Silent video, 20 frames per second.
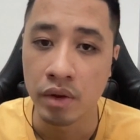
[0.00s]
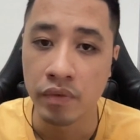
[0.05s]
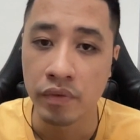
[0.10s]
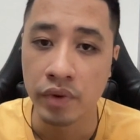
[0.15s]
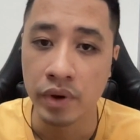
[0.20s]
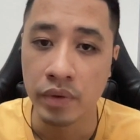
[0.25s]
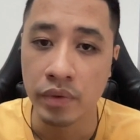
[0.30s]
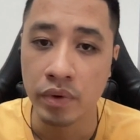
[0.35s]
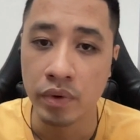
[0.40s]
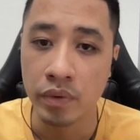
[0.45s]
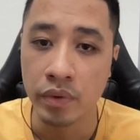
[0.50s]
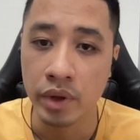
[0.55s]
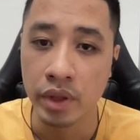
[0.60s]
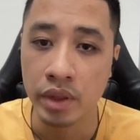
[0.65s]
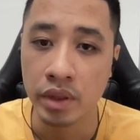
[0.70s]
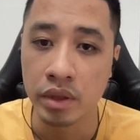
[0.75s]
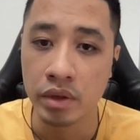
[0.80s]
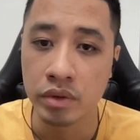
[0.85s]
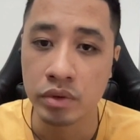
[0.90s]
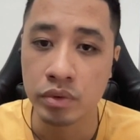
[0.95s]

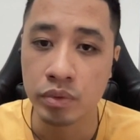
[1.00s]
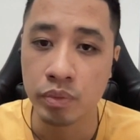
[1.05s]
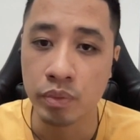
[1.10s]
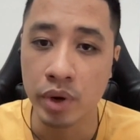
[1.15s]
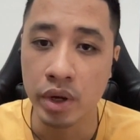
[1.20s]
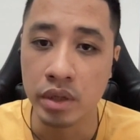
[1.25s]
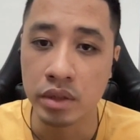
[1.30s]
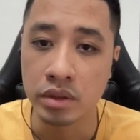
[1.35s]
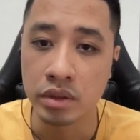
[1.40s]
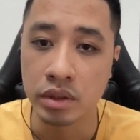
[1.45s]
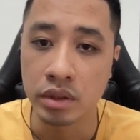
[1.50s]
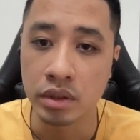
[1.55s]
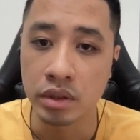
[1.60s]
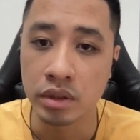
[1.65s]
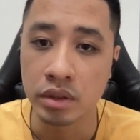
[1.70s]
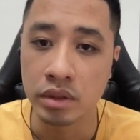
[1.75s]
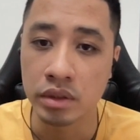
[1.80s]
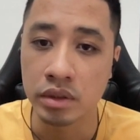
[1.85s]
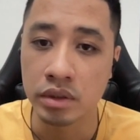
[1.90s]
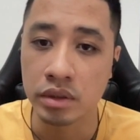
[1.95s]
favoring the spread
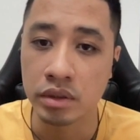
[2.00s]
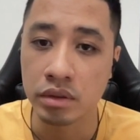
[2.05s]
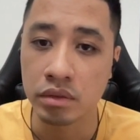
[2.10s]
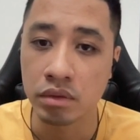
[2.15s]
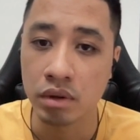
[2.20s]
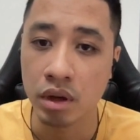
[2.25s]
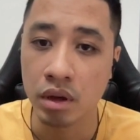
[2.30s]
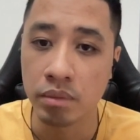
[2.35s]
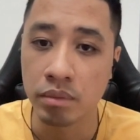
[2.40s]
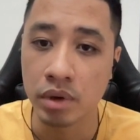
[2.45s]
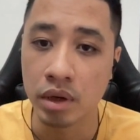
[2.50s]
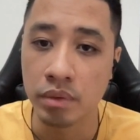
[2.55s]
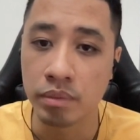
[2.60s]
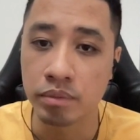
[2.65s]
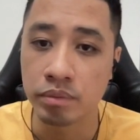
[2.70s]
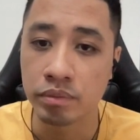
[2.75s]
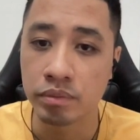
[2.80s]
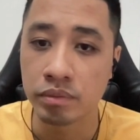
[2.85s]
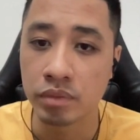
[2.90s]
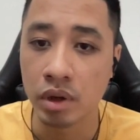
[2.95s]
of
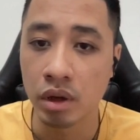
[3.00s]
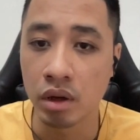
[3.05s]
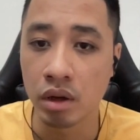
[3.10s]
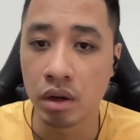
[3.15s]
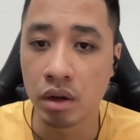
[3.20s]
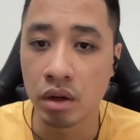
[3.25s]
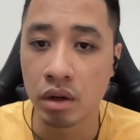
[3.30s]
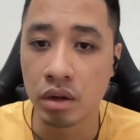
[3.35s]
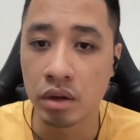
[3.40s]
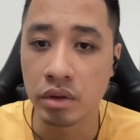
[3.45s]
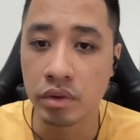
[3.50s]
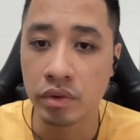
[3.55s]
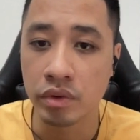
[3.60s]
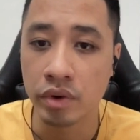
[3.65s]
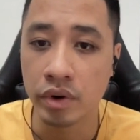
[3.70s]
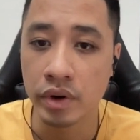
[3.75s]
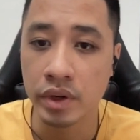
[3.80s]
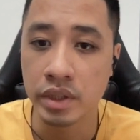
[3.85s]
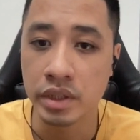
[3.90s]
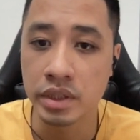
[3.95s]

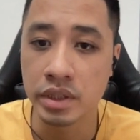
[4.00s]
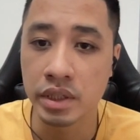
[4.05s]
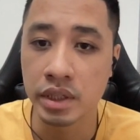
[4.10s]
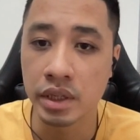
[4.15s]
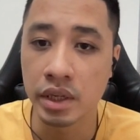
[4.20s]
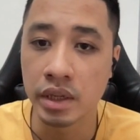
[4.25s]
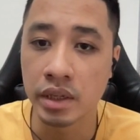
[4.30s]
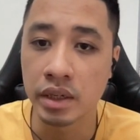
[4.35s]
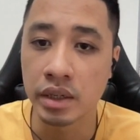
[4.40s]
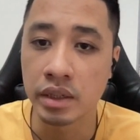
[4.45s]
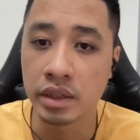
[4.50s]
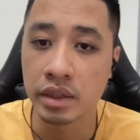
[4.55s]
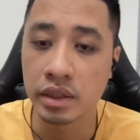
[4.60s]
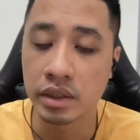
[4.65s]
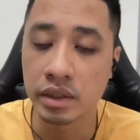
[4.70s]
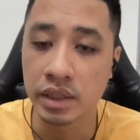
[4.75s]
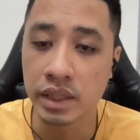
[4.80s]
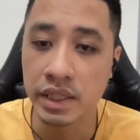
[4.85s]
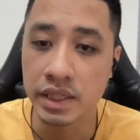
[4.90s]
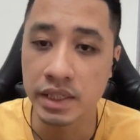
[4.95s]

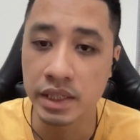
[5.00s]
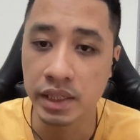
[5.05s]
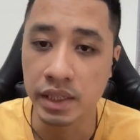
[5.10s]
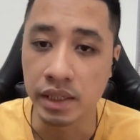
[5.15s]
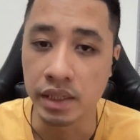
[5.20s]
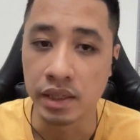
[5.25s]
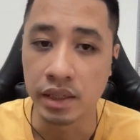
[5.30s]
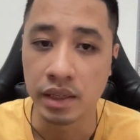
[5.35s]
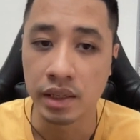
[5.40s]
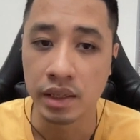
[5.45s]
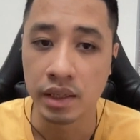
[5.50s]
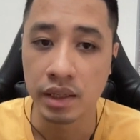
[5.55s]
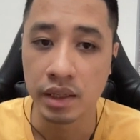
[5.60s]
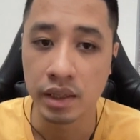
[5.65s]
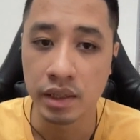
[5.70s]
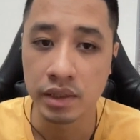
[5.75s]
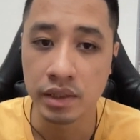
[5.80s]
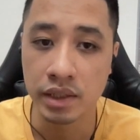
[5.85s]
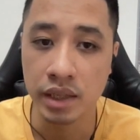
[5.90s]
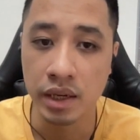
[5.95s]
Christianity.
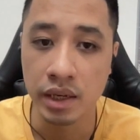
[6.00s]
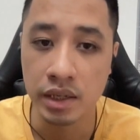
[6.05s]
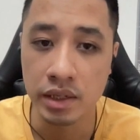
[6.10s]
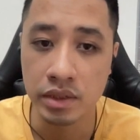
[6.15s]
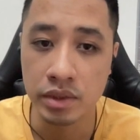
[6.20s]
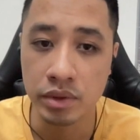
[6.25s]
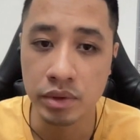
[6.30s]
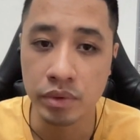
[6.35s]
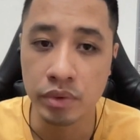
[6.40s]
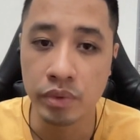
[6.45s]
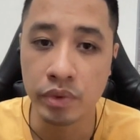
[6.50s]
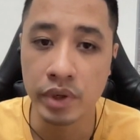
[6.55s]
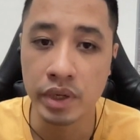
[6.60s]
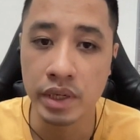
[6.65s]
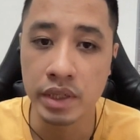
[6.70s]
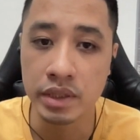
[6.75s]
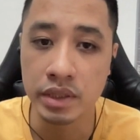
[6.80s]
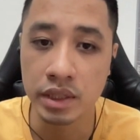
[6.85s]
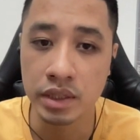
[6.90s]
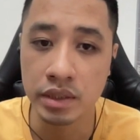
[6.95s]
They led to
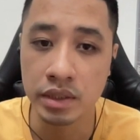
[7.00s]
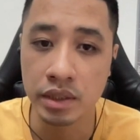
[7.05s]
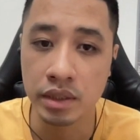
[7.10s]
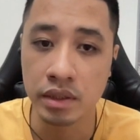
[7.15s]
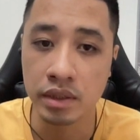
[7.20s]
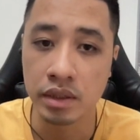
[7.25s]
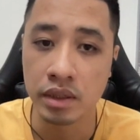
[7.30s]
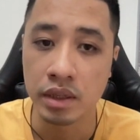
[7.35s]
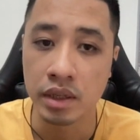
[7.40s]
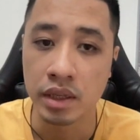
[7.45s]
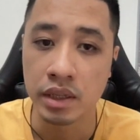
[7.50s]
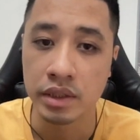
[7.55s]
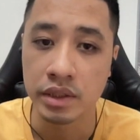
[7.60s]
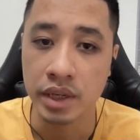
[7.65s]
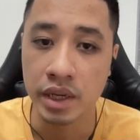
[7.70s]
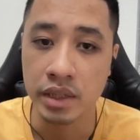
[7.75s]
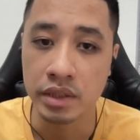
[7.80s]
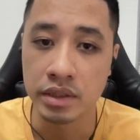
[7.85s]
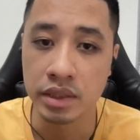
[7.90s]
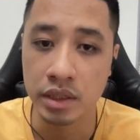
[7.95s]
religious
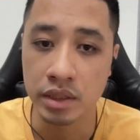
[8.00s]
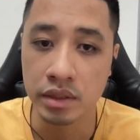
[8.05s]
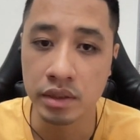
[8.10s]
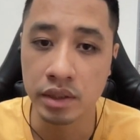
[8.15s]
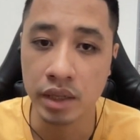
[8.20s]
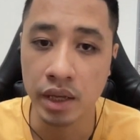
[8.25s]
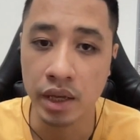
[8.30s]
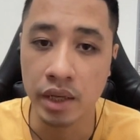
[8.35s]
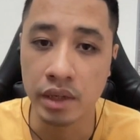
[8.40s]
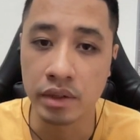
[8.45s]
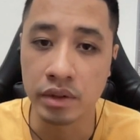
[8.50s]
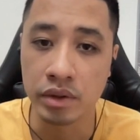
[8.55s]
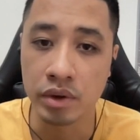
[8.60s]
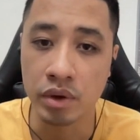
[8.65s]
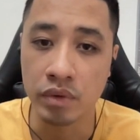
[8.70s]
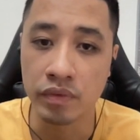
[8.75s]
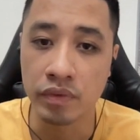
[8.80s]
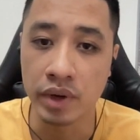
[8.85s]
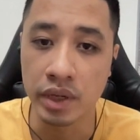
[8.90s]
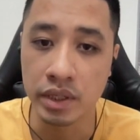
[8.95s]
tension and
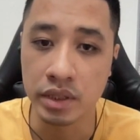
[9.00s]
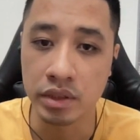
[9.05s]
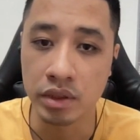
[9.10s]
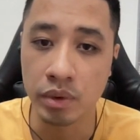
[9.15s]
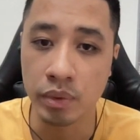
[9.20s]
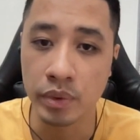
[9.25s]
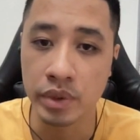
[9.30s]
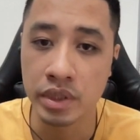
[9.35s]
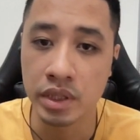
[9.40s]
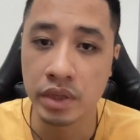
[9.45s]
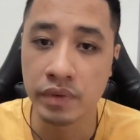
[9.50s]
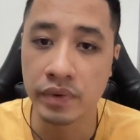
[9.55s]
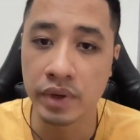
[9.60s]
conflicts within